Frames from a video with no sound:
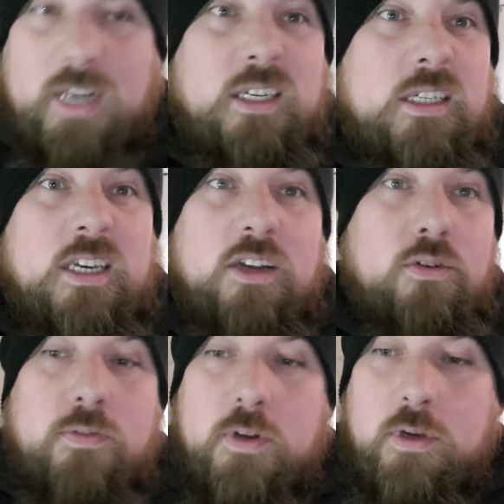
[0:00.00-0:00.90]
As I said,
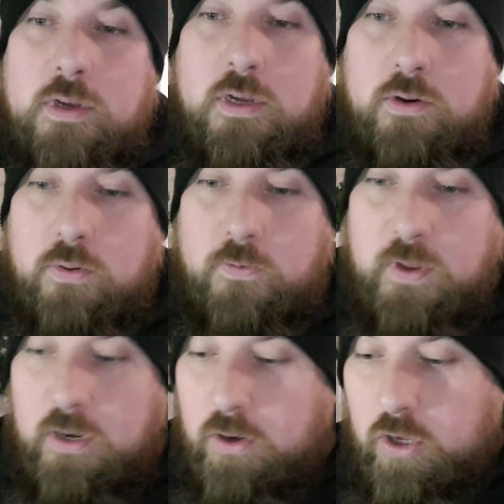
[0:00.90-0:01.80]

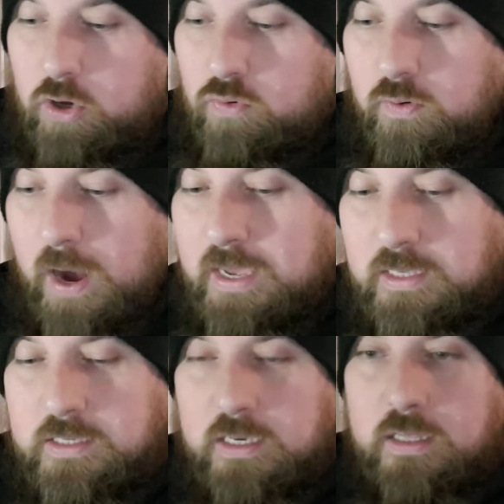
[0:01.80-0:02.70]
nothing like
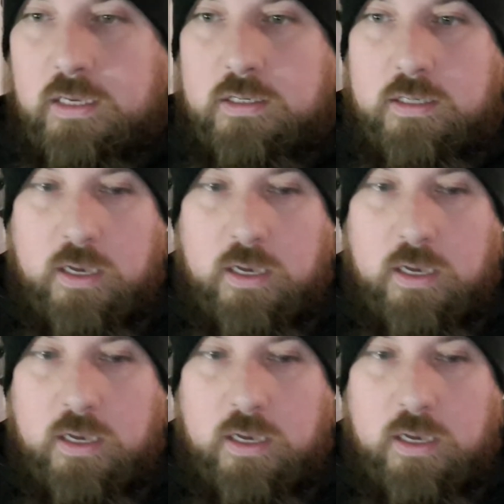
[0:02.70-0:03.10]
crazy